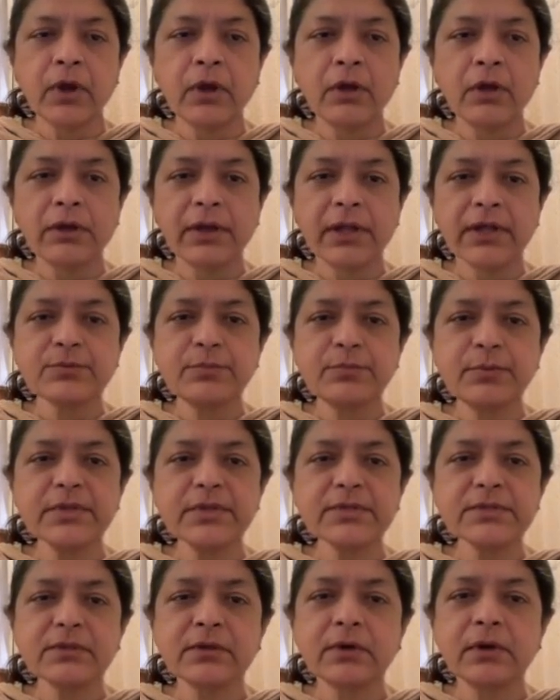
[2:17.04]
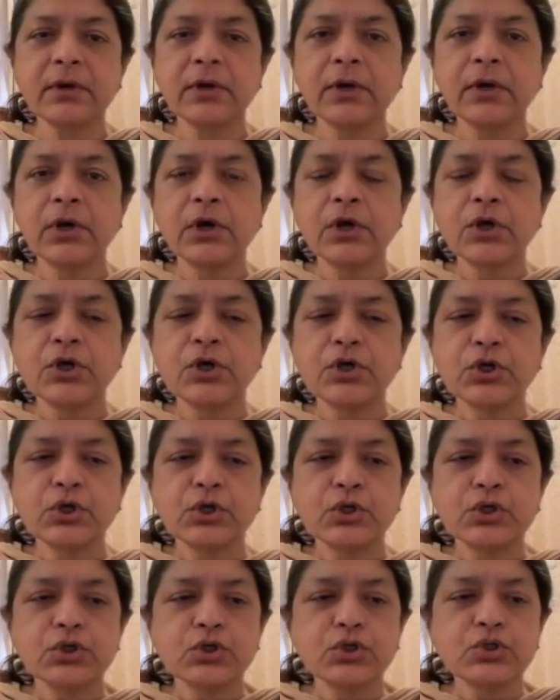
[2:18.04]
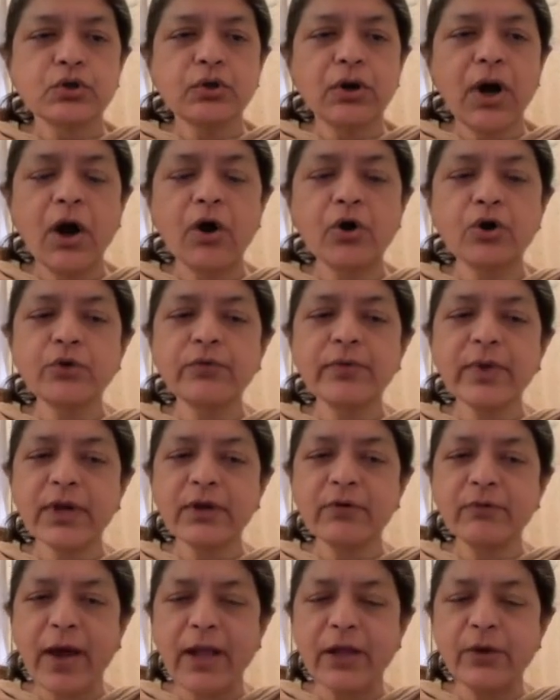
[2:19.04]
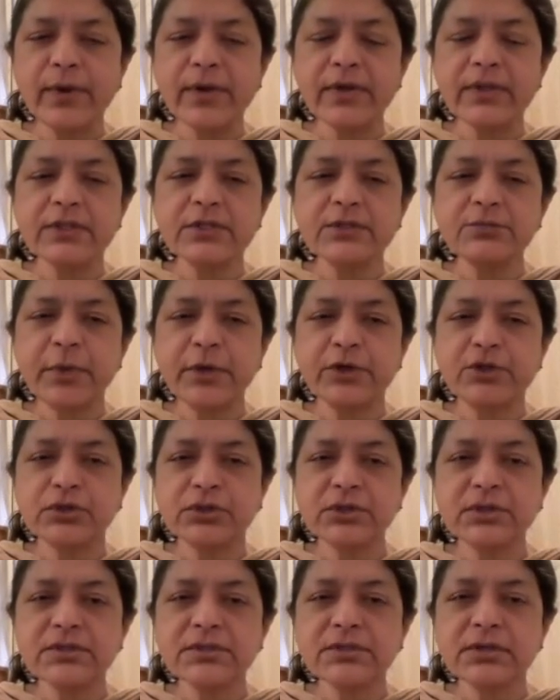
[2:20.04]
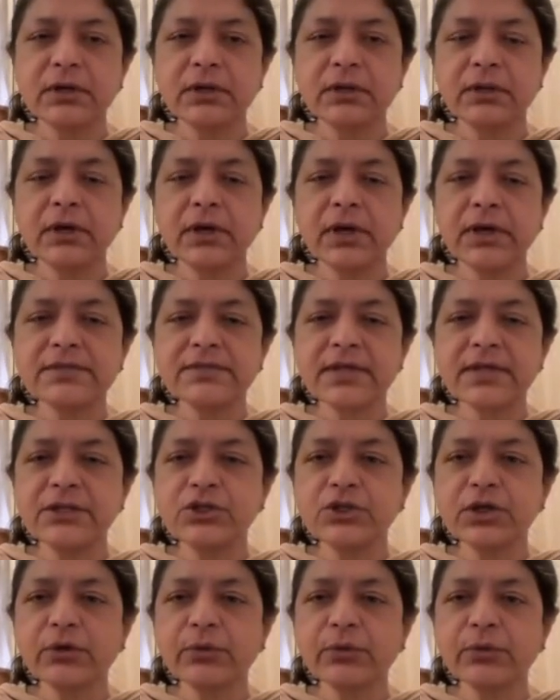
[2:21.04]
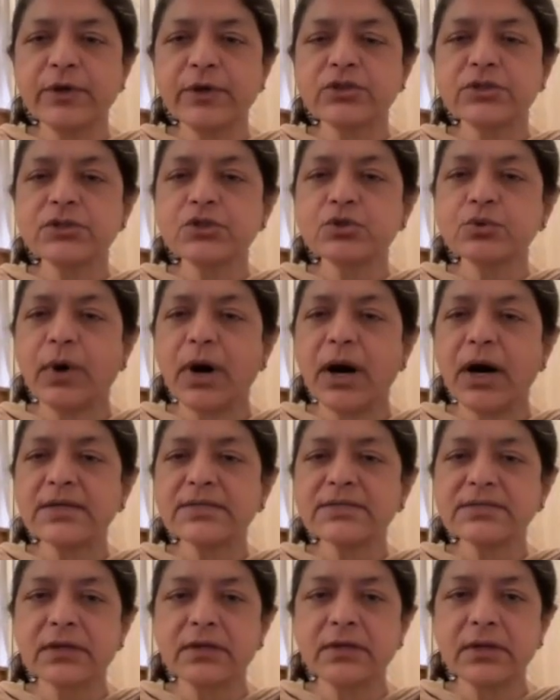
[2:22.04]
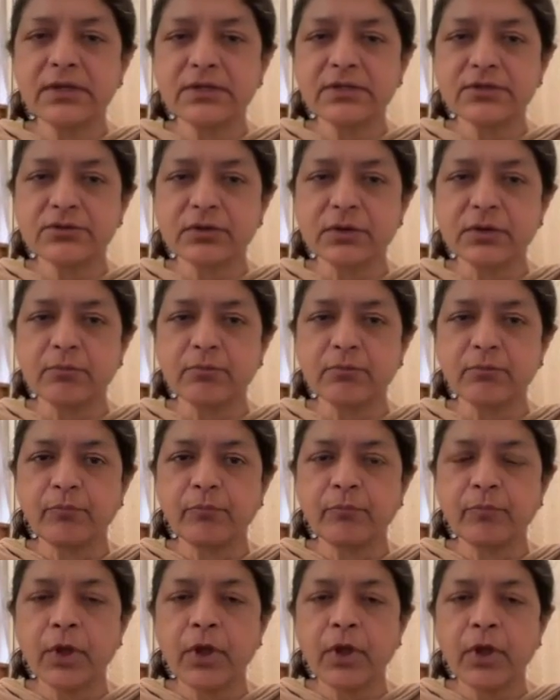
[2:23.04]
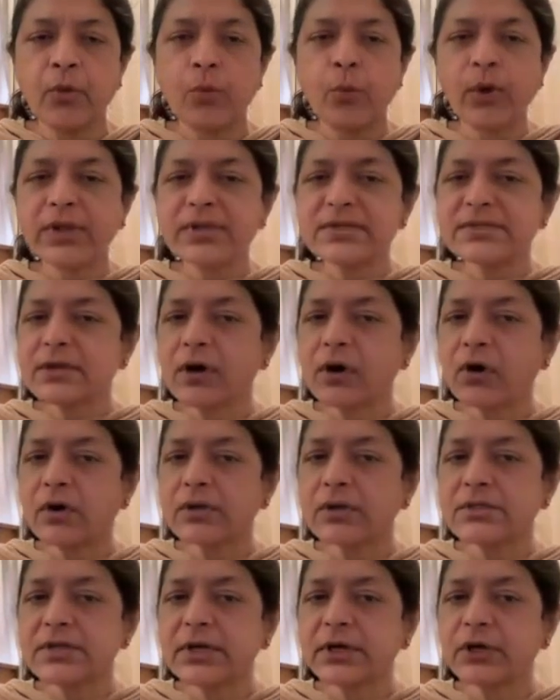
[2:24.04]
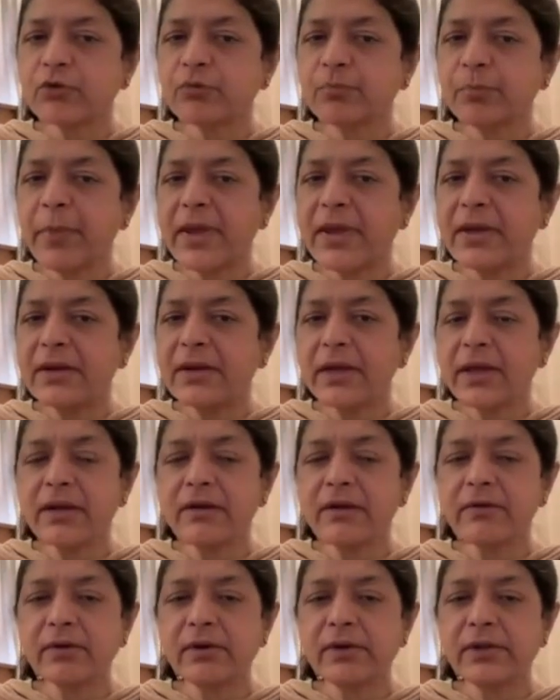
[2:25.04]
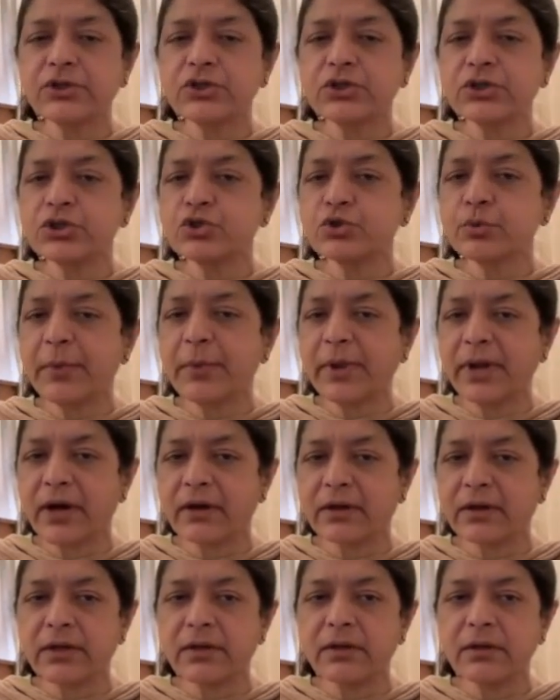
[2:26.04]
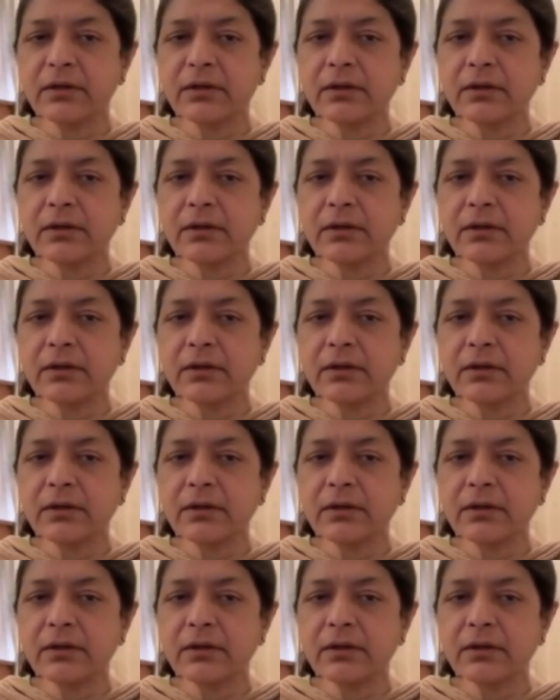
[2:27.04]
Next, please. So how do we evaluate these patients? The essential questions to ask in history. What is the onset of pain in relation to menarche?